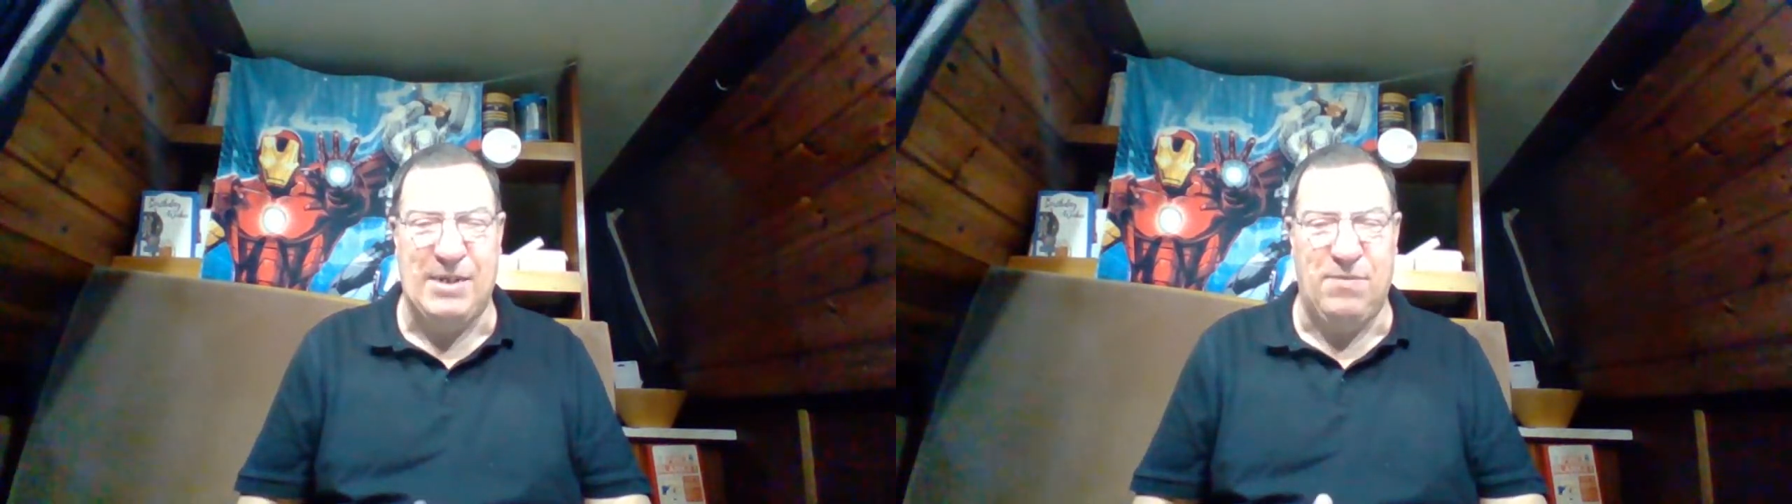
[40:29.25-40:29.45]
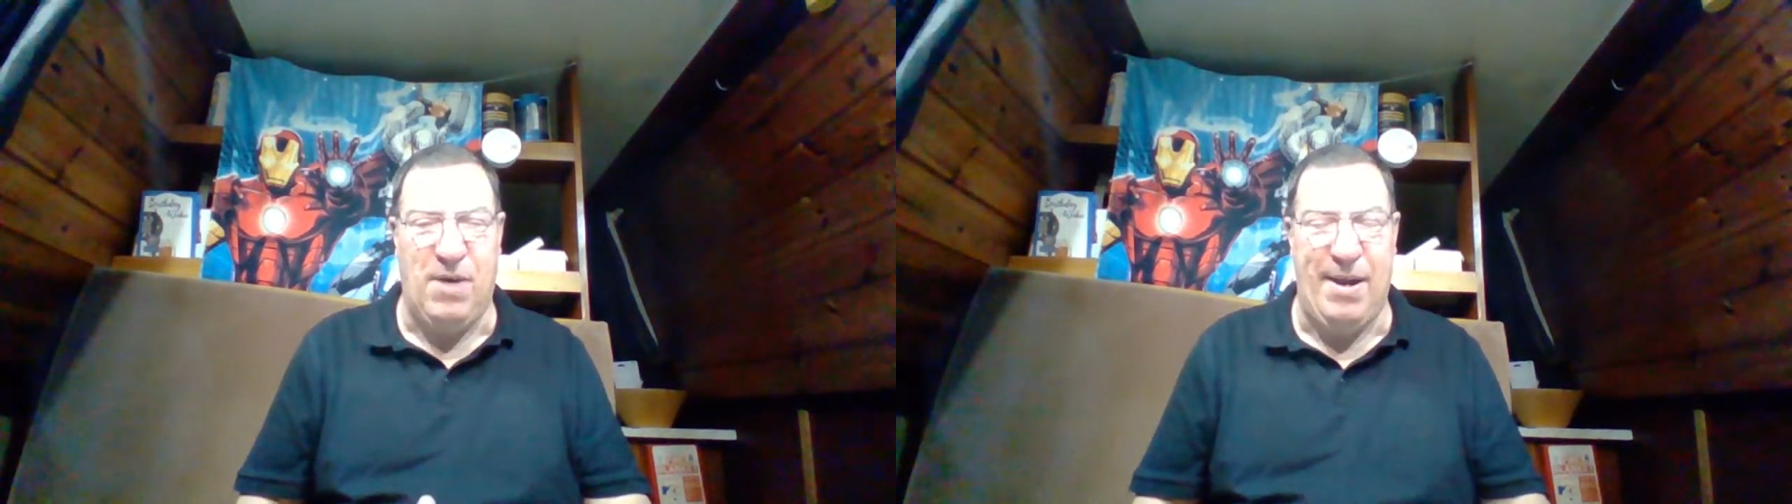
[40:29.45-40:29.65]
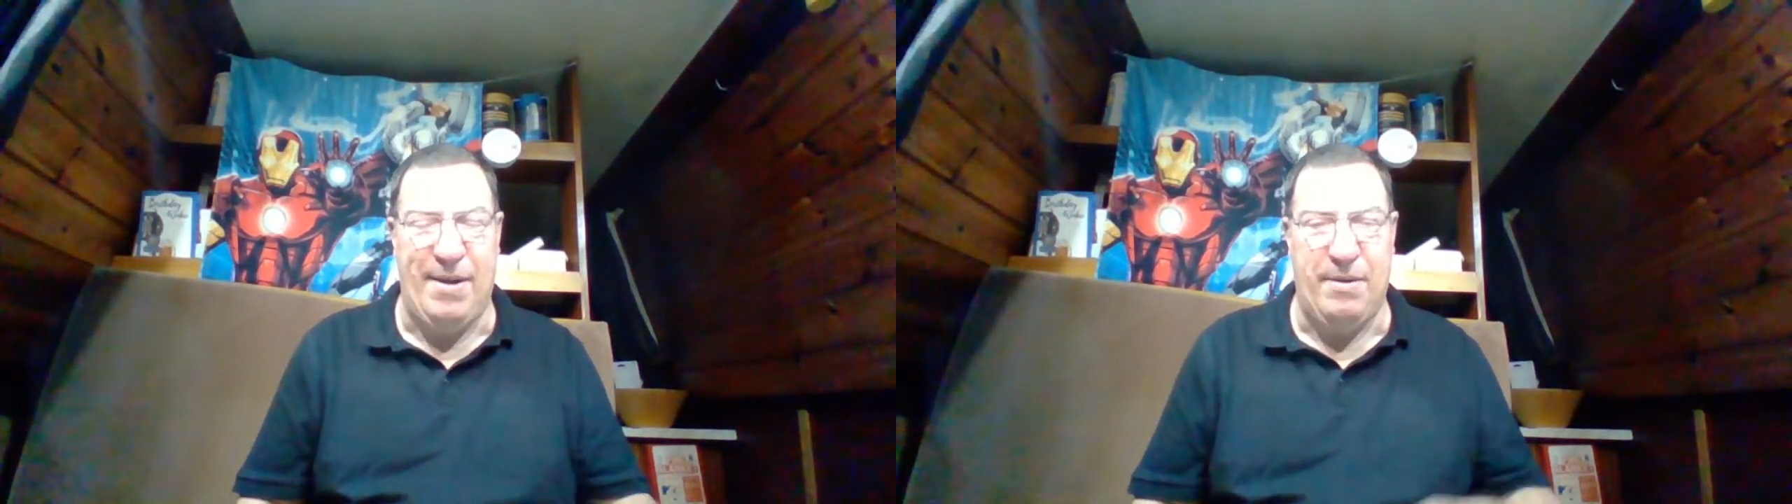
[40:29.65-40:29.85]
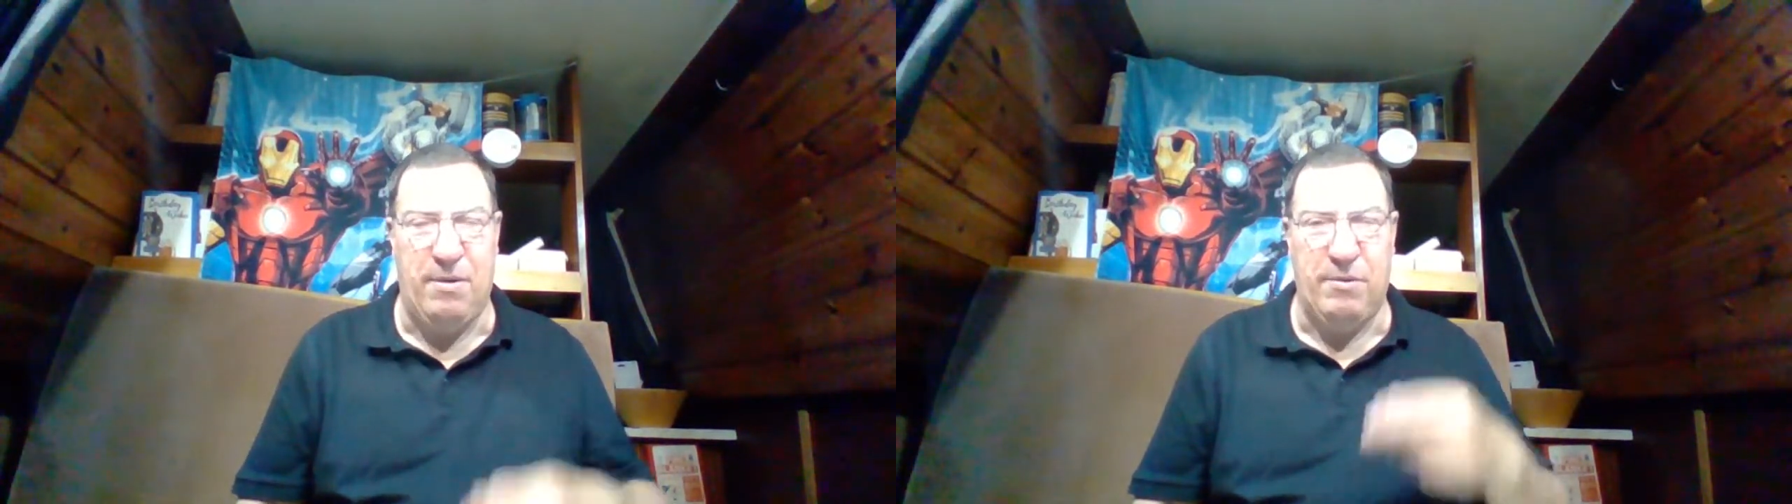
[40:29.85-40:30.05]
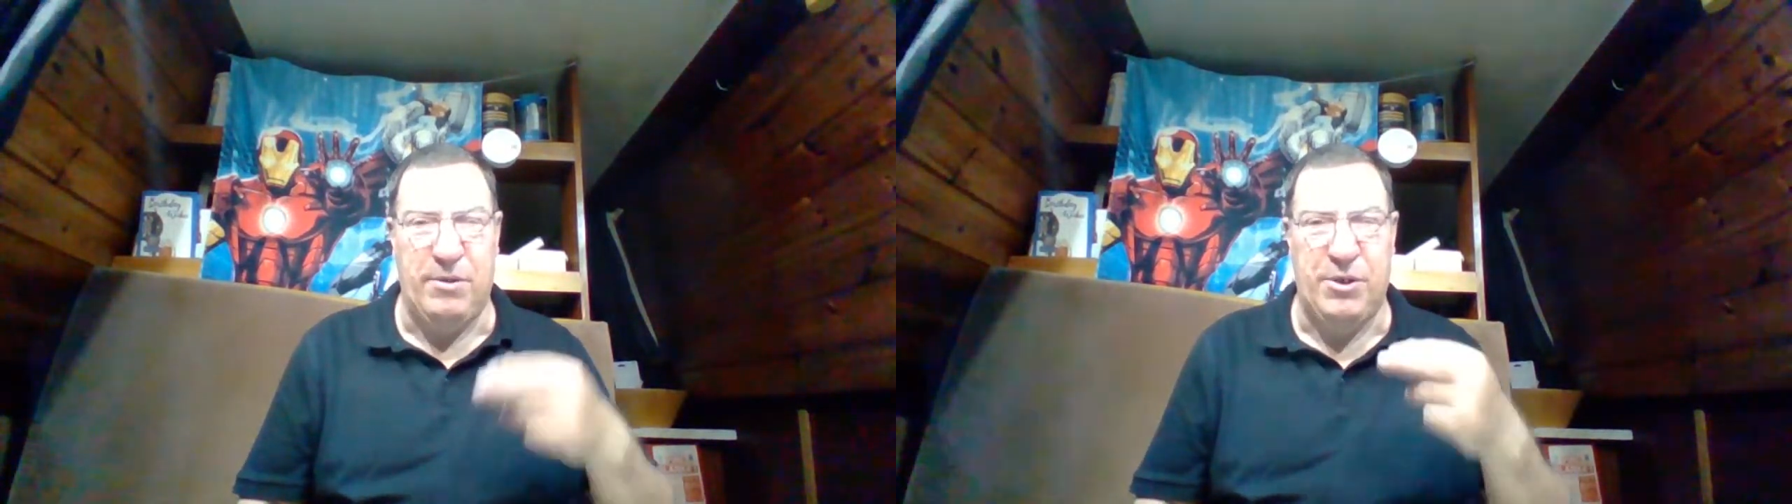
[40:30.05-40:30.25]
ran
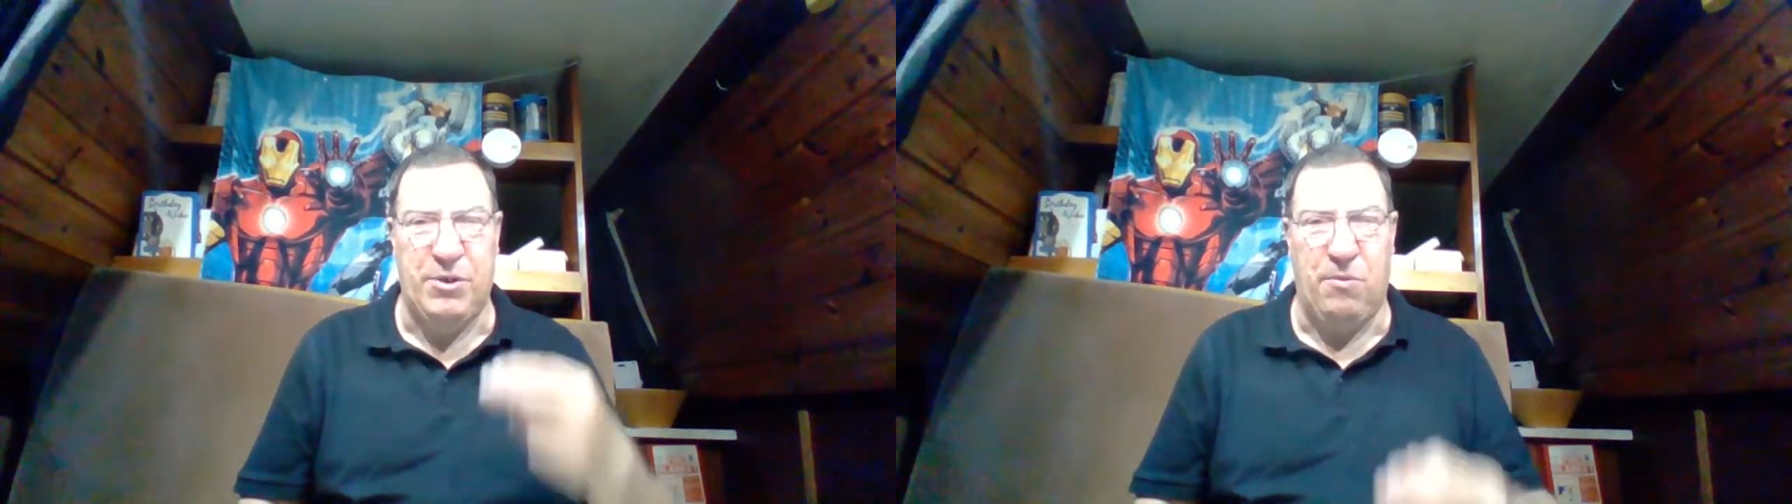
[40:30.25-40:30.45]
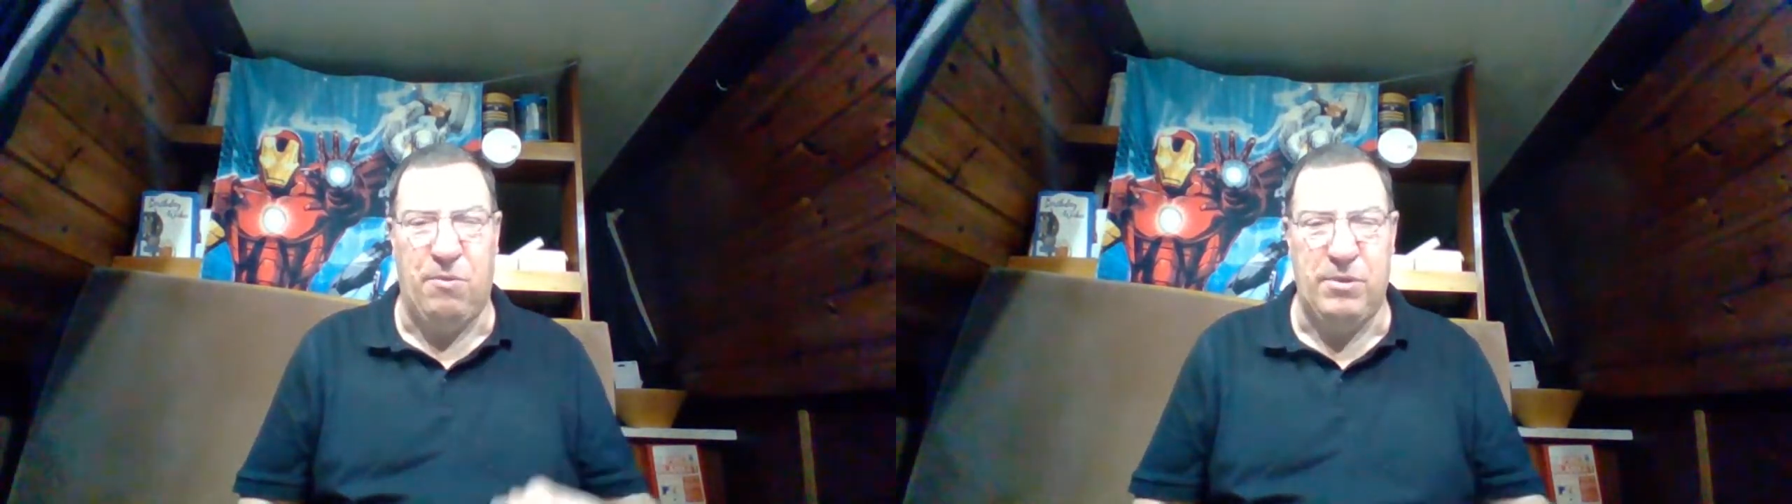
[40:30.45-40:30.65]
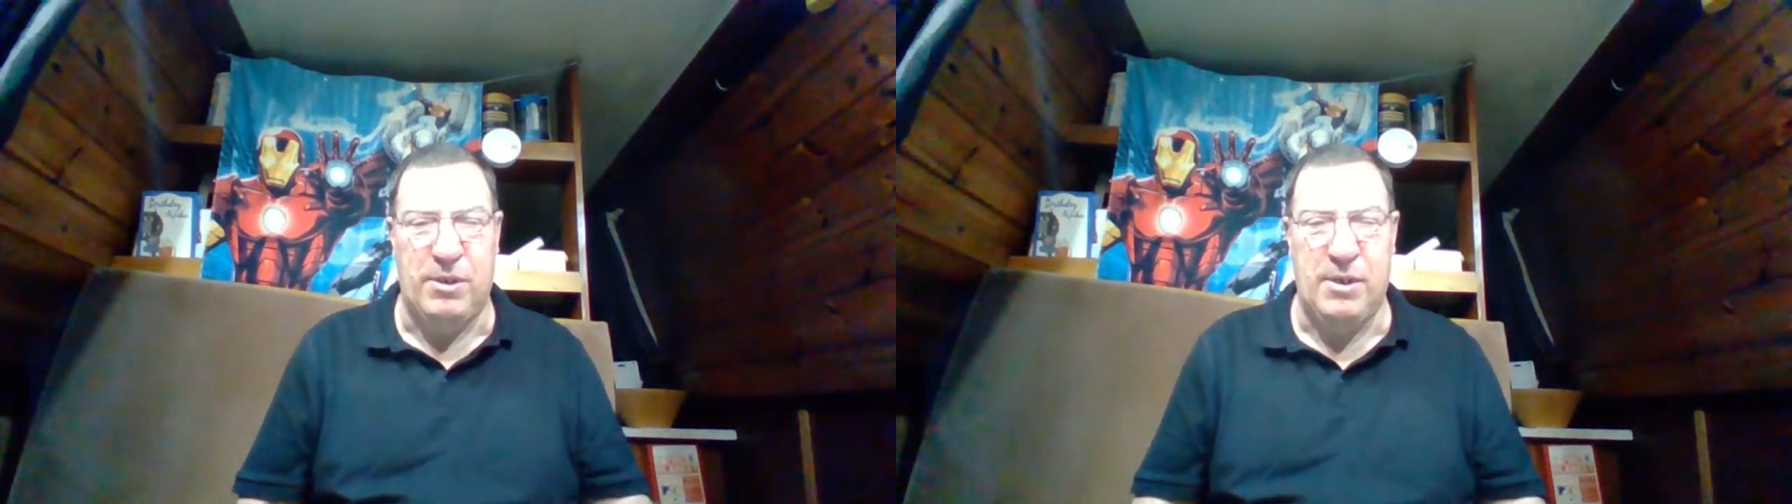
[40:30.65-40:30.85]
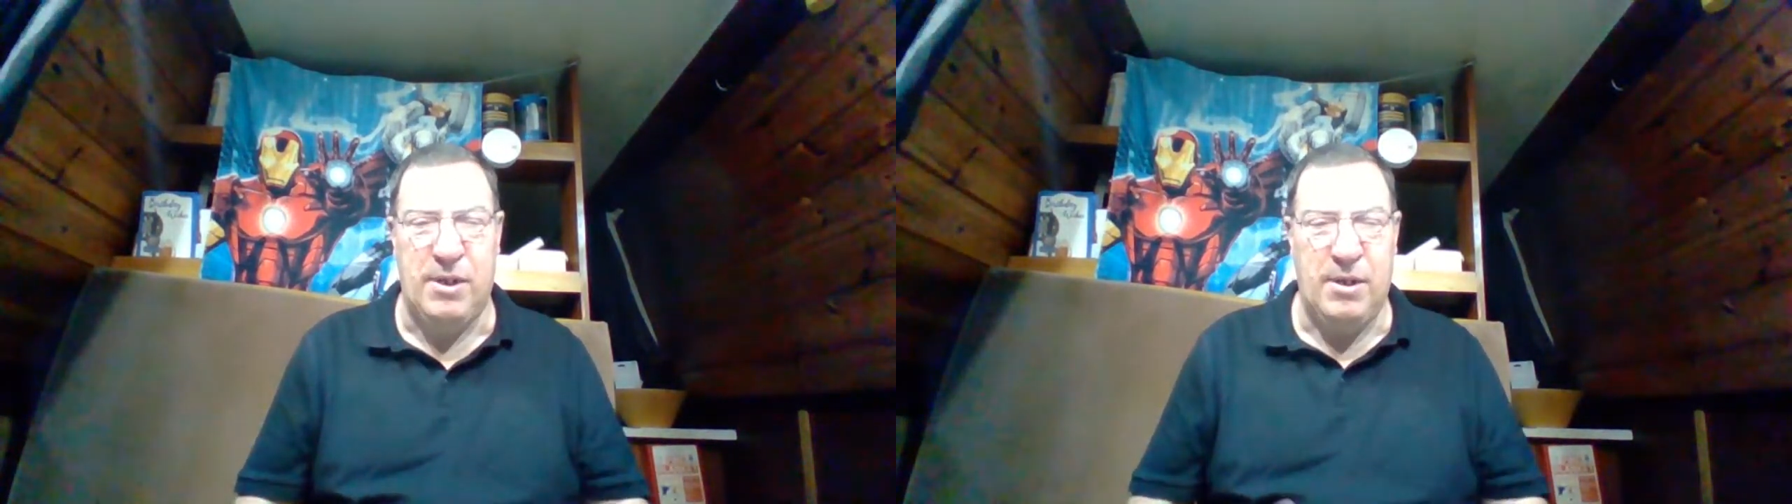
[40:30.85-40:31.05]
on shorts.